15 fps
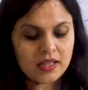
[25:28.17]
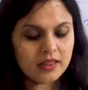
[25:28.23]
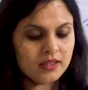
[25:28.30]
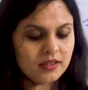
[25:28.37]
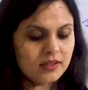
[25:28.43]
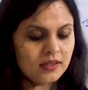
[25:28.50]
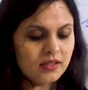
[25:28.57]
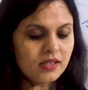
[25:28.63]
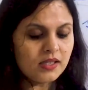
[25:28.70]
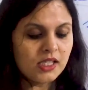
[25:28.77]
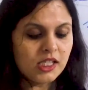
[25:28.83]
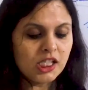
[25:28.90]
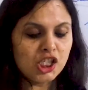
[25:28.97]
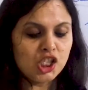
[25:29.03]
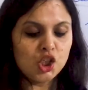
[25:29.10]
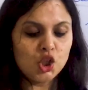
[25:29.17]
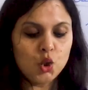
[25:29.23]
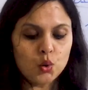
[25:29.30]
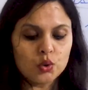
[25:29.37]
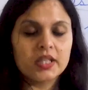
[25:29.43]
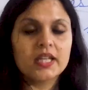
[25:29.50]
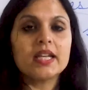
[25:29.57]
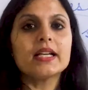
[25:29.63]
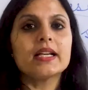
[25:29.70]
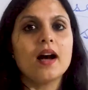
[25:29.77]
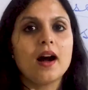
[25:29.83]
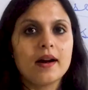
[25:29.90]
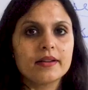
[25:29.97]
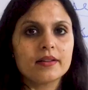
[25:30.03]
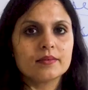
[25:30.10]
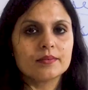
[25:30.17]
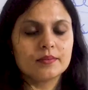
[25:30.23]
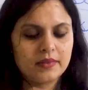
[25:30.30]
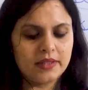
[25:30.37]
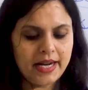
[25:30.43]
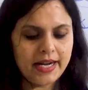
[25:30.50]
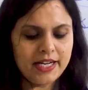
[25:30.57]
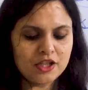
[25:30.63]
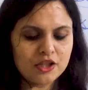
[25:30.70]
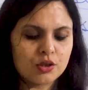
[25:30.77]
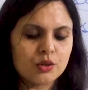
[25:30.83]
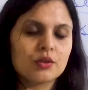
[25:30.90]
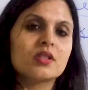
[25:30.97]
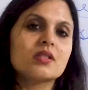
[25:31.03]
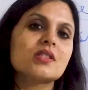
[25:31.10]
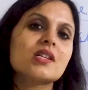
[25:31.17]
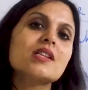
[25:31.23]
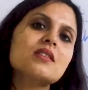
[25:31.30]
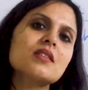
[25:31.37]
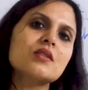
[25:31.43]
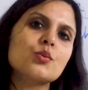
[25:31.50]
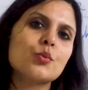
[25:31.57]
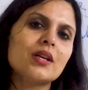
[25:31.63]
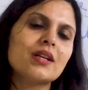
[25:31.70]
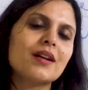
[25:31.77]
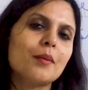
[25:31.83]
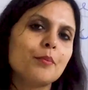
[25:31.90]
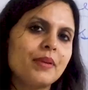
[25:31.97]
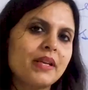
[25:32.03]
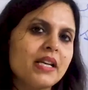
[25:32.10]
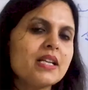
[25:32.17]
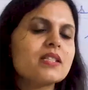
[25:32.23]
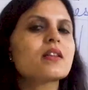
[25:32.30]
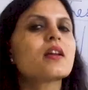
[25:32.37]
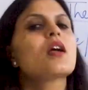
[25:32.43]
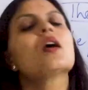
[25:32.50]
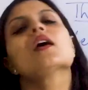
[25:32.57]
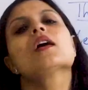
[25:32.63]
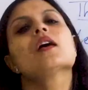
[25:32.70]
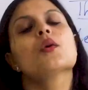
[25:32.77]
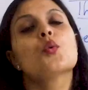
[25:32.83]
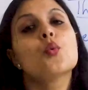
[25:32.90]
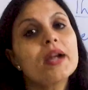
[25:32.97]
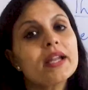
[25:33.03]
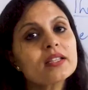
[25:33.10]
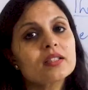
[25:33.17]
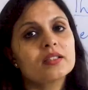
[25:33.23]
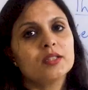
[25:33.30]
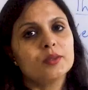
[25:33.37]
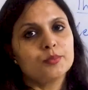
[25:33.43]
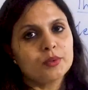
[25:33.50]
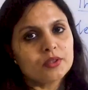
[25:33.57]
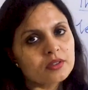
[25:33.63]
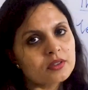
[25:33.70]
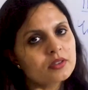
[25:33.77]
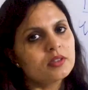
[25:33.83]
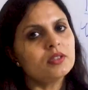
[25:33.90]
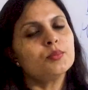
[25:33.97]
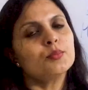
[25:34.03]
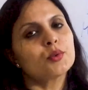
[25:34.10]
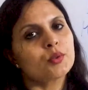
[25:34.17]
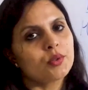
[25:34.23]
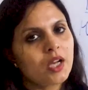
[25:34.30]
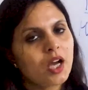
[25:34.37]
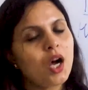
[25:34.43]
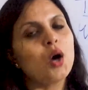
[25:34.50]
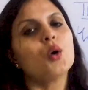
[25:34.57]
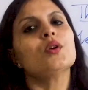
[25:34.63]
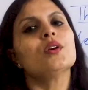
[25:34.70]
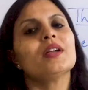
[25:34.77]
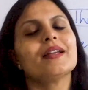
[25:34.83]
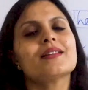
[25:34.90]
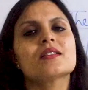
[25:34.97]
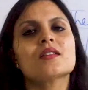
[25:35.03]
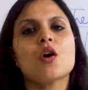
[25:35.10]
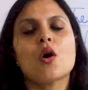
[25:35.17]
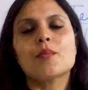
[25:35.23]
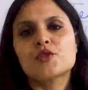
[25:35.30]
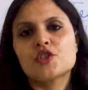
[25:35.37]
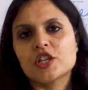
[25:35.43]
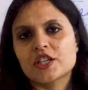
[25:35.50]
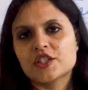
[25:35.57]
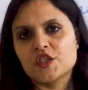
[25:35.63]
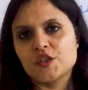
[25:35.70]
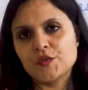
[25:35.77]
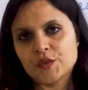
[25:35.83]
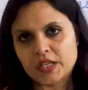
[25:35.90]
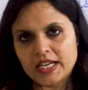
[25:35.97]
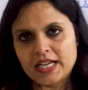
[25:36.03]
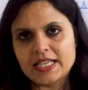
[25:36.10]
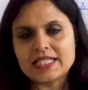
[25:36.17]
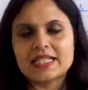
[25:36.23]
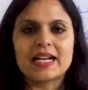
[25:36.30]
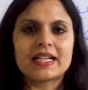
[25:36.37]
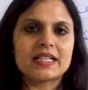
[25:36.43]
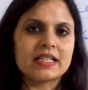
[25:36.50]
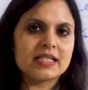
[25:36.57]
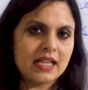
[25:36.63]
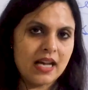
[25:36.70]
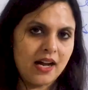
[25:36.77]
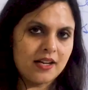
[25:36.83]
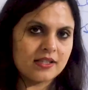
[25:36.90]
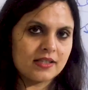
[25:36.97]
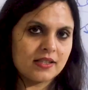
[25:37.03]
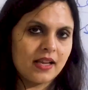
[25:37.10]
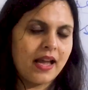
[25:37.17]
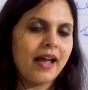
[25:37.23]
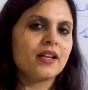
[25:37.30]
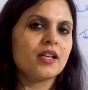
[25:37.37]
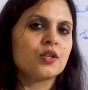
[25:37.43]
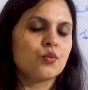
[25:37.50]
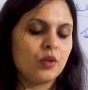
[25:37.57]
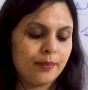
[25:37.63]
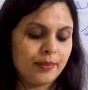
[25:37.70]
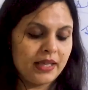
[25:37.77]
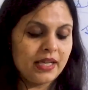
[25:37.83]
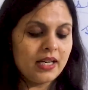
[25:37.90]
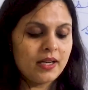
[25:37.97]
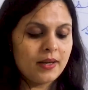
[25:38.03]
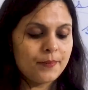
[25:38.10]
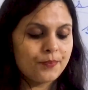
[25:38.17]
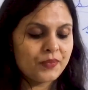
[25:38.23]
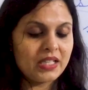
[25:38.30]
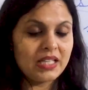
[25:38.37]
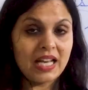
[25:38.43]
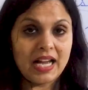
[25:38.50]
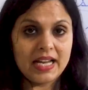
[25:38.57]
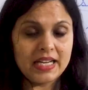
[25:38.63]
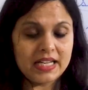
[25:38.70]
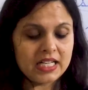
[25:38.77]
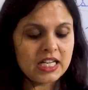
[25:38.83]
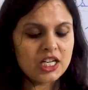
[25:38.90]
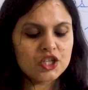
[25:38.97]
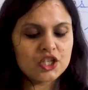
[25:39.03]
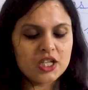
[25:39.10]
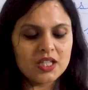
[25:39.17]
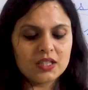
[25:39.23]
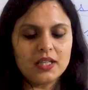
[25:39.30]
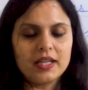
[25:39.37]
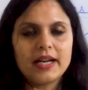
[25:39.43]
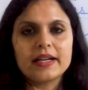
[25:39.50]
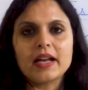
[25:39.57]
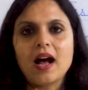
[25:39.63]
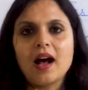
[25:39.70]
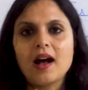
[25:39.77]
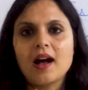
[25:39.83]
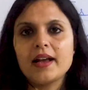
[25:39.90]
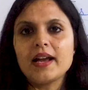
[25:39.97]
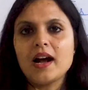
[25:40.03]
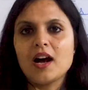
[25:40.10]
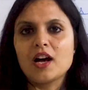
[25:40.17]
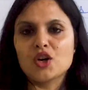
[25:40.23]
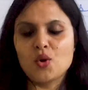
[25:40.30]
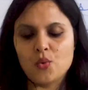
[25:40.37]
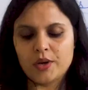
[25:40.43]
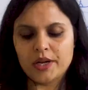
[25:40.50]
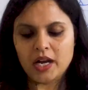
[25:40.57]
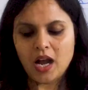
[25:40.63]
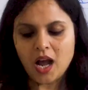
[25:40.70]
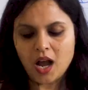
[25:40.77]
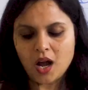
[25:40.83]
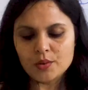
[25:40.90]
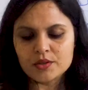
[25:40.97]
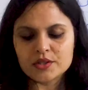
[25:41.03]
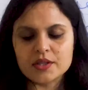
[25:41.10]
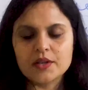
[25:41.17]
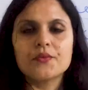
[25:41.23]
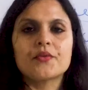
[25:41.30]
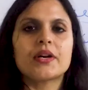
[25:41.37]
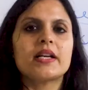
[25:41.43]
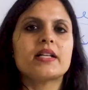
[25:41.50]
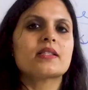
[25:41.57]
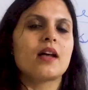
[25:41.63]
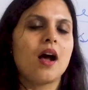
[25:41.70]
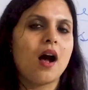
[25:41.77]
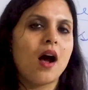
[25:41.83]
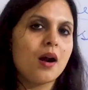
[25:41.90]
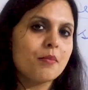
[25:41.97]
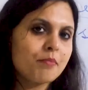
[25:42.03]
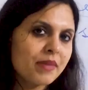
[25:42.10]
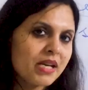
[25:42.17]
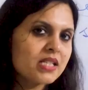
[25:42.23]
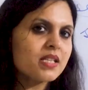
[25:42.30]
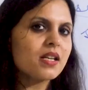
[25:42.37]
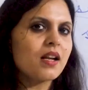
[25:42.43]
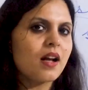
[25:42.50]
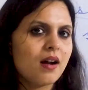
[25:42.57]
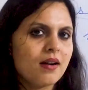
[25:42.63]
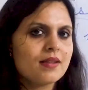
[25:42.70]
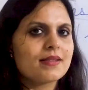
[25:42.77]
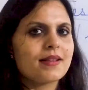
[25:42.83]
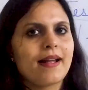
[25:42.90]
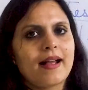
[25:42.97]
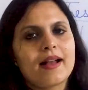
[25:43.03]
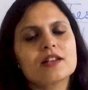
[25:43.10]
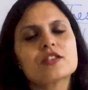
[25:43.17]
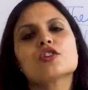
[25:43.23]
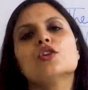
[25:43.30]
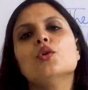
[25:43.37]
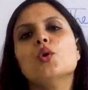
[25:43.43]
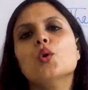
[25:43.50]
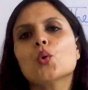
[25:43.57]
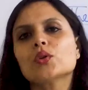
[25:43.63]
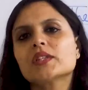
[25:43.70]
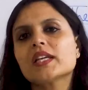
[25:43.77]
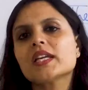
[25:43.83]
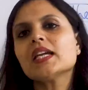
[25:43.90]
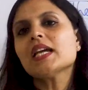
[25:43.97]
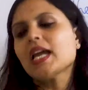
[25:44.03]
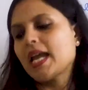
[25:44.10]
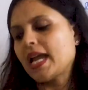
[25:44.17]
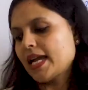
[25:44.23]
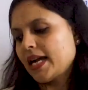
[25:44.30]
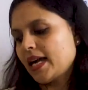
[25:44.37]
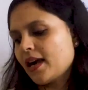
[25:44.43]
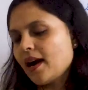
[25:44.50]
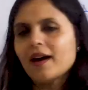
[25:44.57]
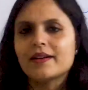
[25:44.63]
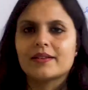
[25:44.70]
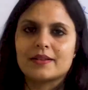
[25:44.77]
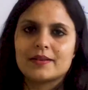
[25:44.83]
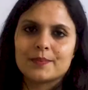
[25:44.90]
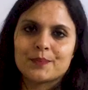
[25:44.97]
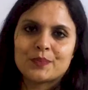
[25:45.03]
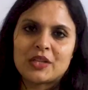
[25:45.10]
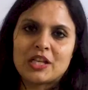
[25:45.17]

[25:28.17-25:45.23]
the Lodhi garden, right? So this sentence will complete with the personal pronoun in objective case, that is us, and it will be like Sheetal and I are going out. Some friends are meeting us at Lodhi garden.